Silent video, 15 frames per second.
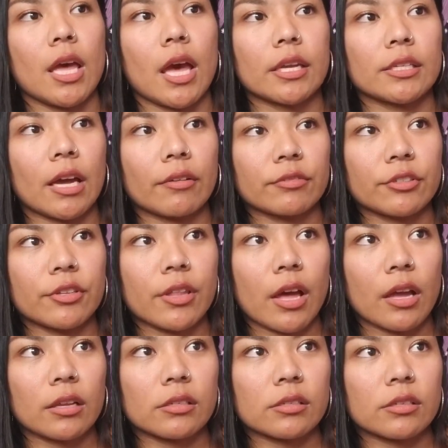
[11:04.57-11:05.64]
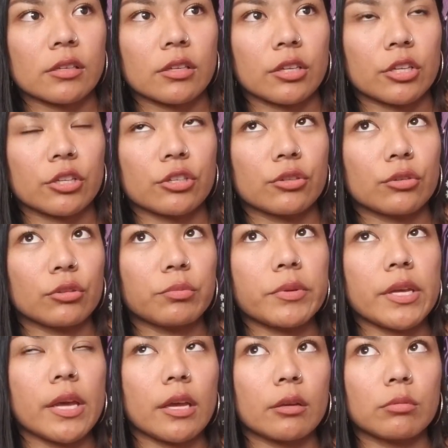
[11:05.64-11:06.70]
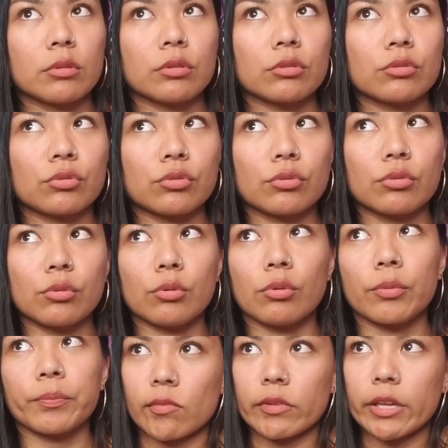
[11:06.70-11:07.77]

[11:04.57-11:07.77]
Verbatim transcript: and after that you'll be able to,